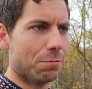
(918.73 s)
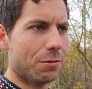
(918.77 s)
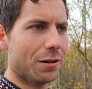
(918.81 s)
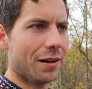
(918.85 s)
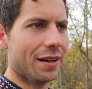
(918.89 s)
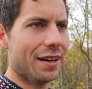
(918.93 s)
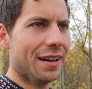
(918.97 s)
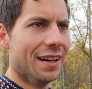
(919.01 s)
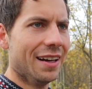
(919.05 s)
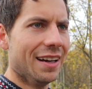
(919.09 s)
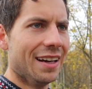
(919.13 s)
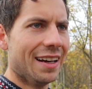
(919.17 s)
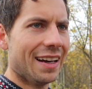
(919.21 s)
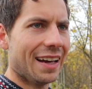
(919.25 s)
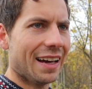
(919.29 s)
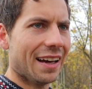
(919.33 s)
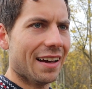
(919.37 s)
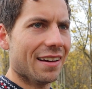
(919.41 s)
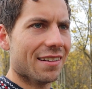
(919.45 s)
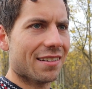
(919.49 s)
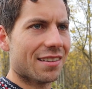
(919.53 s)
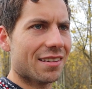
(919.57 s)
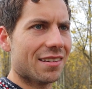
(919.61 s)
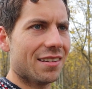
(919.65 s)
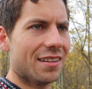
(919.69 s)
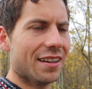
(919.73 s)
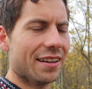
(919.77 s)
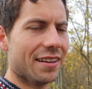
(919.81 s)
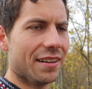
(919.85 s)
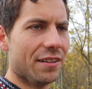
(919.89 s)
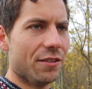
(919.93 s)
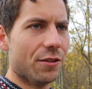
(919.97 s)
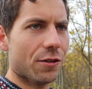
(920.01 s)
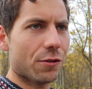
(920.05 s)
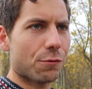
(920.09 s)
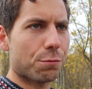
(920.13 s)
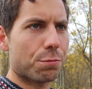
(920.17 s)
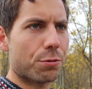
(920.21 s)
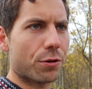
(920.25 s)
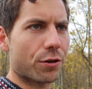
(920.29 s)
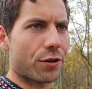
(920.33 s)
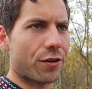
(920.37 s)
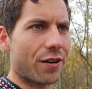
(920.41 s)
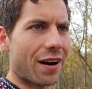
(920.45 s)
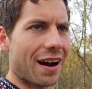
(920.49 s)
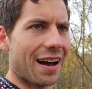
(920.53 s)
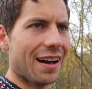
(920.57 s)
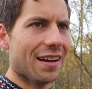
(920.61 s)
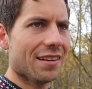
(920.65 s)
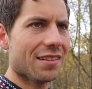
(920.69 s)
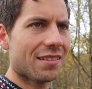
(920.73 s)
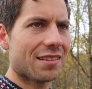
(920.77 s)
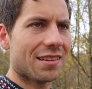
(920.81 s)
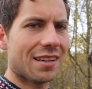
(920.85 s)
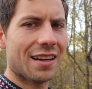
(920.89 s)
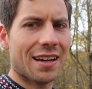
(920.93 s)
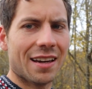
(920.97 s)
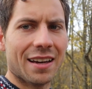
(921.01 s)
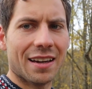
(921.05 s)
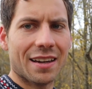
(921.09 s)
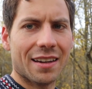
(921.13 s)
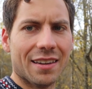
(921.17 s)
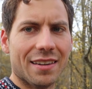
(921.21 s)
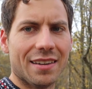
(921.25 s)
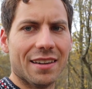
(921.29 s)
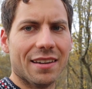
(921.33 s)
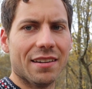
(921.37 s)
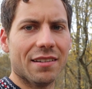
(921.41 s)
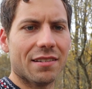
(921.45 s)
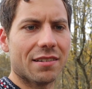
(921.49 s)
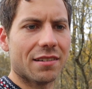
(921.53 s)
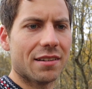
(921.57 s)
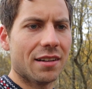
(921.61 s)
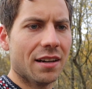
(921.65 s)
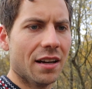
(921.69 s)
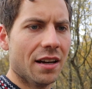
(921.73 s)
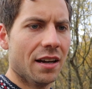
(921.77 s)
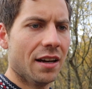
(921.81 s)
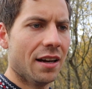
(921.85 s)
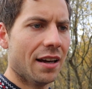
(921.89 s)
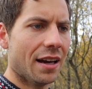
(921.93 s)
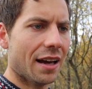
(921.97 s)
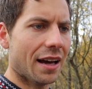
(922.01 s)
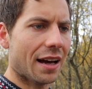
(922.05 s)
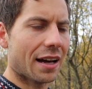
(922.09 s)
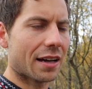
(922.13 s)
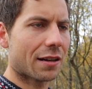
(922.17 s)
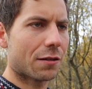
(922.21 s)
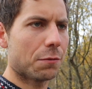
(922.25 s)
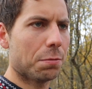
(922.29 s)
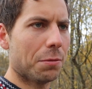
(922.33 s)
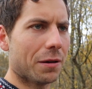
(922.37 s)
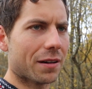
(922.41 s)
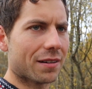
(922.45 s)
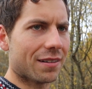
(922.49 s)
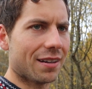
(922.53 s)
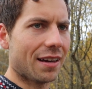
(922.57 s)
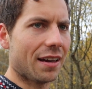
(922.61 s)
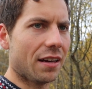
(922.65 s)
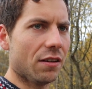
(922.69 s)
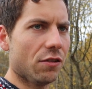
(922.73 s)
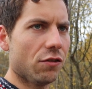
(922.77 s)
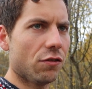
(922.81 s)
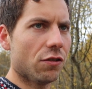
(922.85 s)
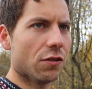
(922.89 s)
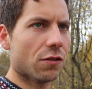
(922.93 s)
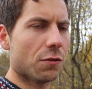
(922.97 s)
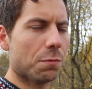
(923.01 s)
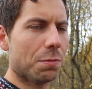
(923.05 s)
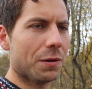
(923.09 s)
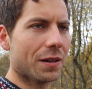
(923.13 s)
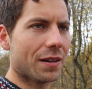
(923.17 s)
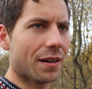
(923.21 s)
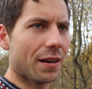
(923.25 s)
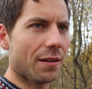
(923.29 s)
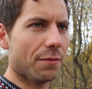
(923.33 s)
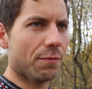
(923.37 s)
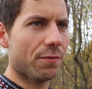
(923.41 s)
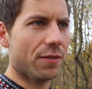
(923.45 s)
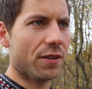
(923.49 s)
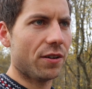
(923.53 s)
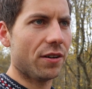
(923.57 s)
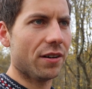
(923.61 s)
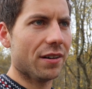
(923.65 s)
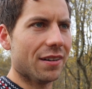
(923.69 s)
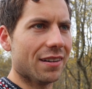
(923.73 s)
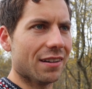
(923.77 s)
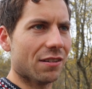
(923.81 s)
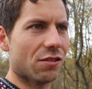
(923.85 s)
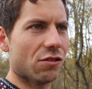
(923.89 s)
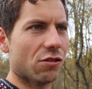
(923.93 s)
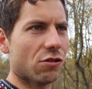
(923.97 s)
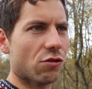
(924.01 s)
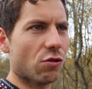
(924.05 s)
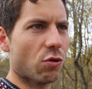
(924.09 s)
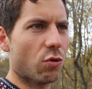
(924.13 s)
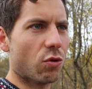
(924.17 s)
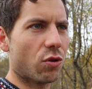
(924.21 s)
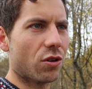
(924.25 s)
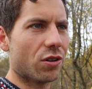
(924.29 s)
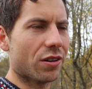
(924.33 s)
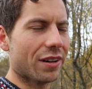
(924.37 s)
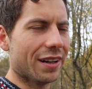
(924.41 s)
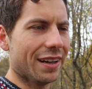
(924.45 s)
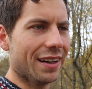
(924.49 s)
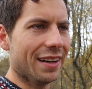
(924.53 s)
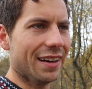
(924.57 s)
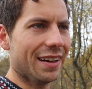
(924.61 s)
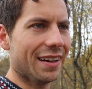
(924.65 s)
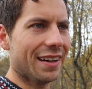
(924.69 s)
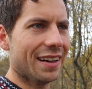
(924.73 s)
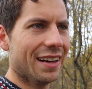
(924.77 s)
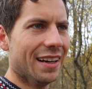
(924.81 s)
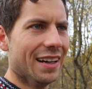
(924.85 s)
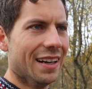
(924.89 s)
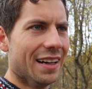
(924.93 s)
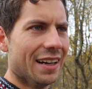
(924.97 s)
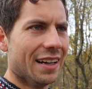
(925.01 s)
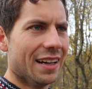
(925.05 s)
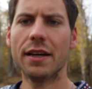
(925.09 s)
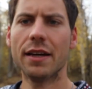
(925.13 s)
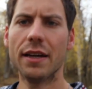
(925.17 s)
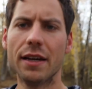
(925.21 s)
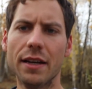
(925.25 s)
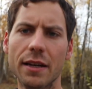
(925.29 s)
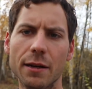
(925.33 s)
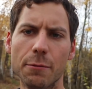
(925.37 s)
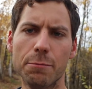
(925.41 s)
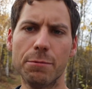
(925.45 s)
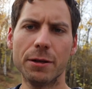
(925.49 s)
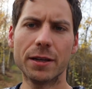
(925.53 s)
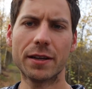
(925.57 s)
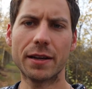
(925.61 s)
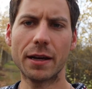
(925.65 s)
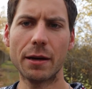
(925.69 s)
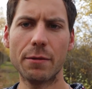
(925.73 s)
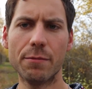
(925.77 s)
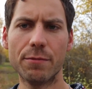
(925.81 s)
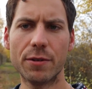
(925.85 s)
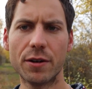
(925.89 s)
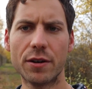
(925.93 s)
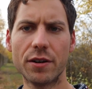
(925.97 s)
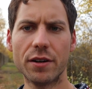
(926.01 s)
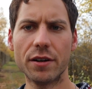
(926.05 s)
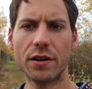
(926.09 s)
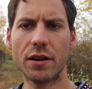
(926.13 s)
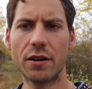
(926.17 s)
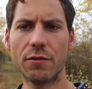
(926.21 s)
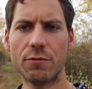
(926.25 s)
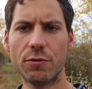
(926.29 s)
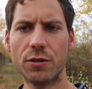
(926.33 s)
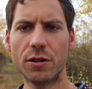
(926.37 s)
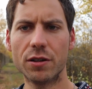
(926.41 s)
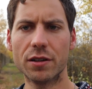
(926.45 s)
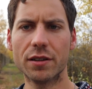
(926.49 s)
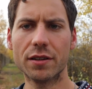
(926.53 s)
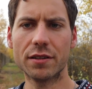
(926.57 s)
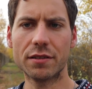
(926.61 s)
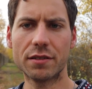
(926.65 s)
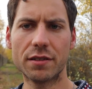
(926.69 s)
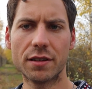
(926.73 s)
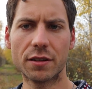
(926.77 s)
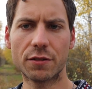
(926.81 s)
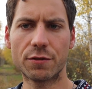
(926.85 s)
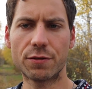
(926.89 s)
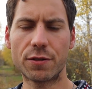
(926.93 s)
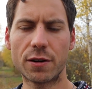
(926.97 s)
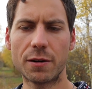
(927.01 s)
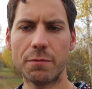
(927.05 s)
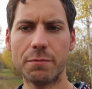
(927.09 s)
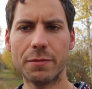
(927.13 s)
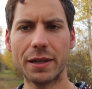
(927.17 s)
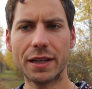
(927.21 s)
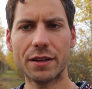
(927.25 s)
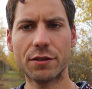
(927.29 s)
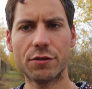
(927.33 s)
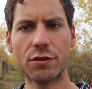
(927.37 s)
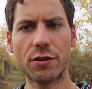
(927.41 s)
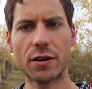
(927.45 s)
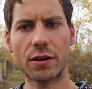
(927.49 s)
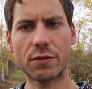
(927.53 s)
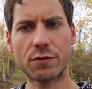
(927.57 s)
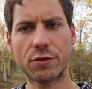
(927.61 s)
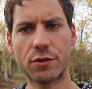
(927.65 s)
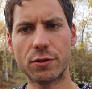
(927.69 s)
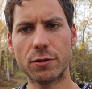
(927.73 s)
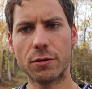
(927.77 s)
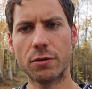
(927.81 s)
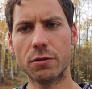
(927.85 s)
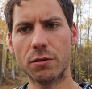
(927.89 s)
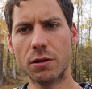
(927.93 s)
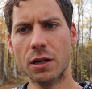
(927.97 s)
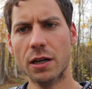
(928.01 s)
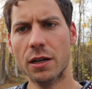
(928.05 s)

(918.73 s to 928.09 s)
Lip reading: But as the years progressed, these expectations became very distorted, and it became very unrealistic for men to have to